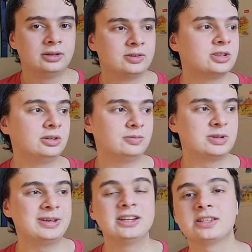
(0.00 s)
So,
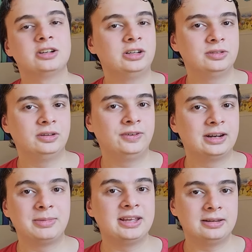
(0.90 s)
speaking as a Call of Duty fan,
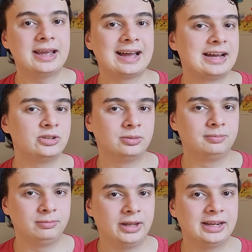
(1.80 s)
I mean, yeah, I don't
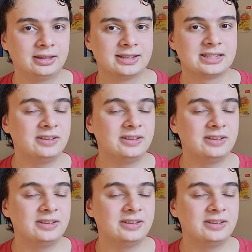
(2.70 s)
like this.